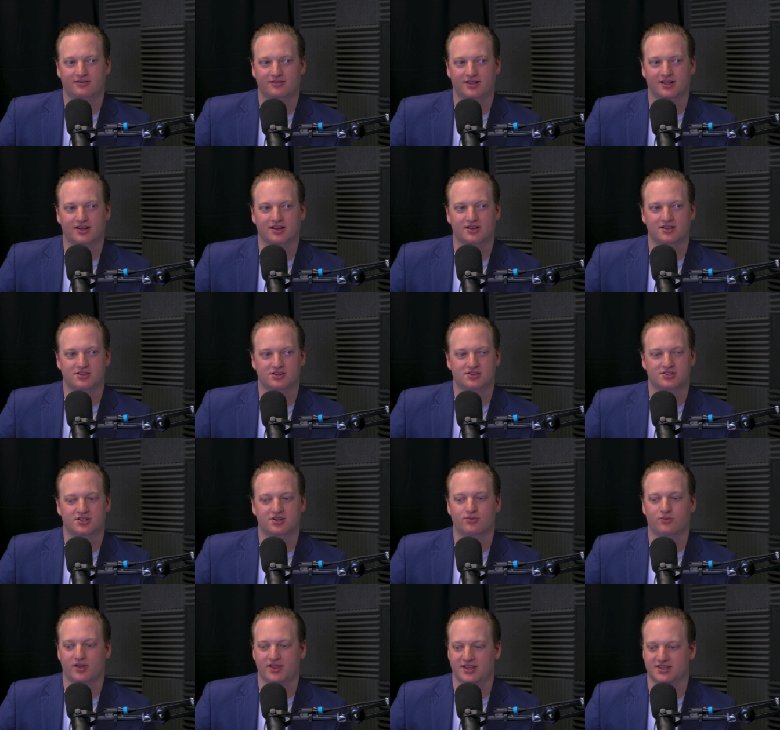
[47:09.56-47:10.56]
Like, is
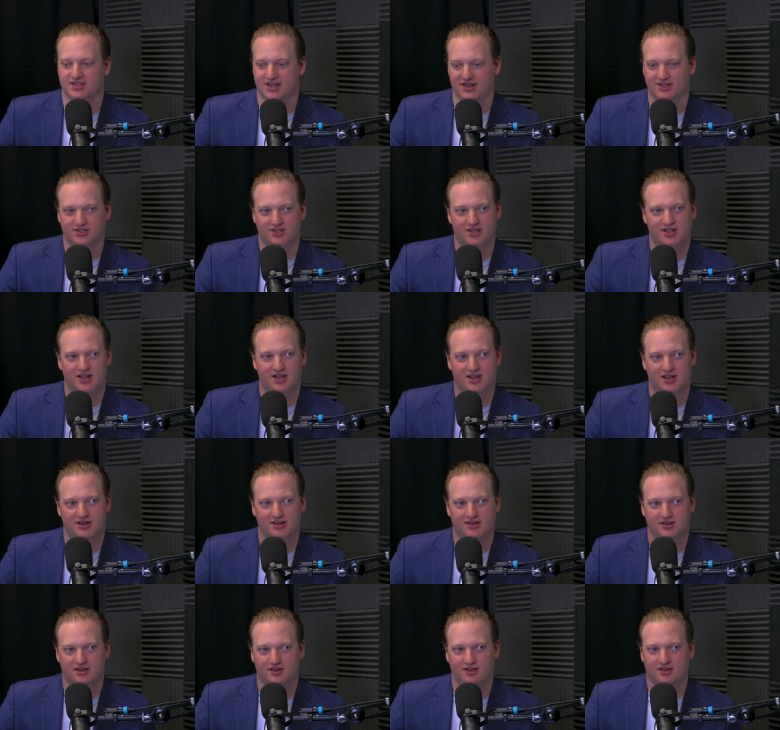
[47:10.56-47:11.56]
there one that's nicer than that?
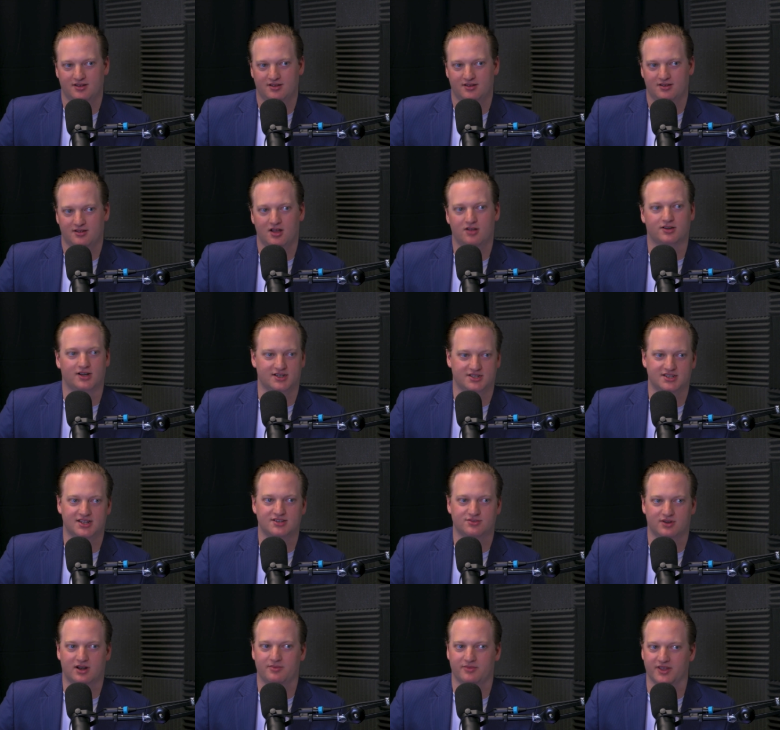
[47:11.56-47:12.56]
There is. Yeah. Okay, so
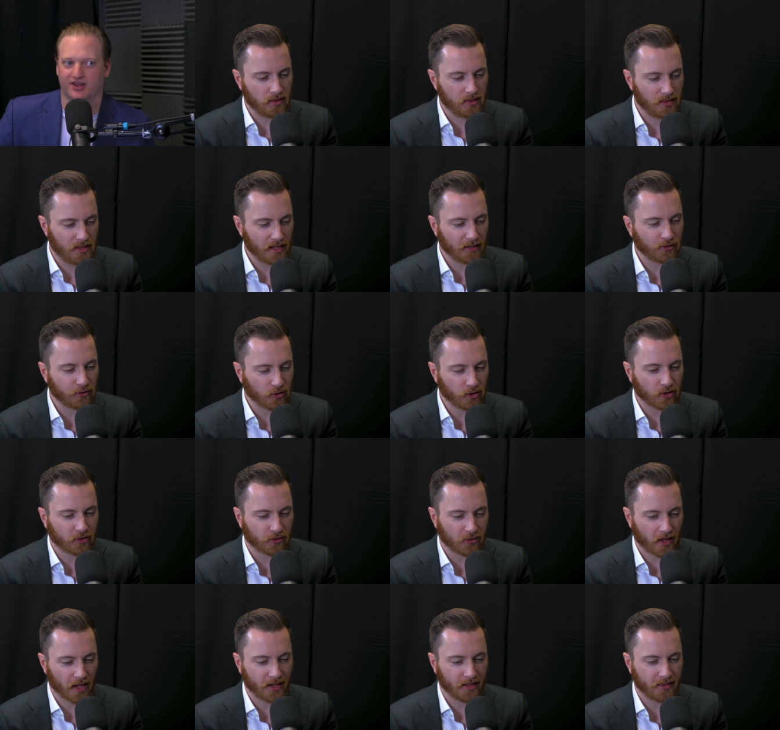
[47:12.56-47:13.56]
that's what I'm thinking of. This
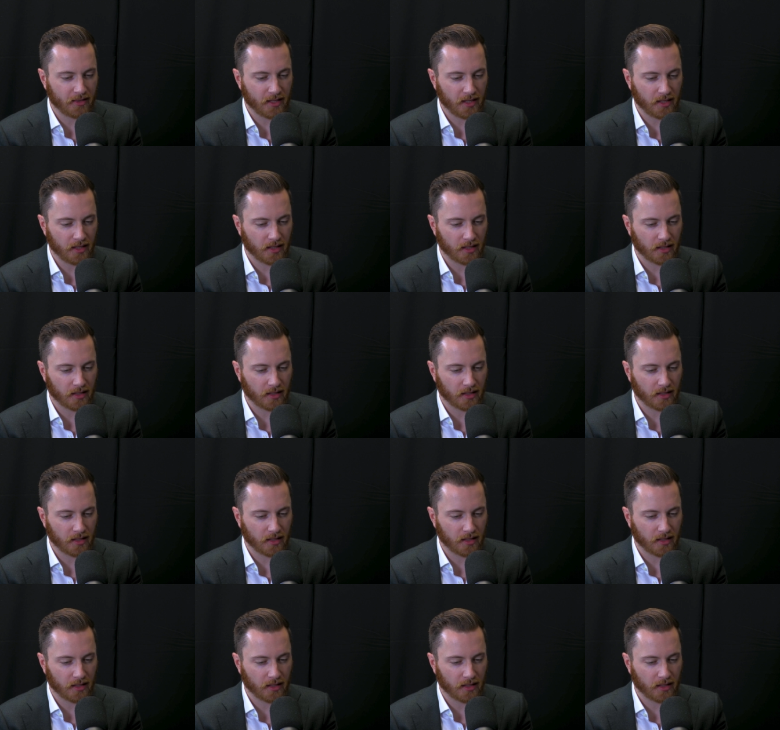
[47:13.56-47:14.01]
looks like. But like, as a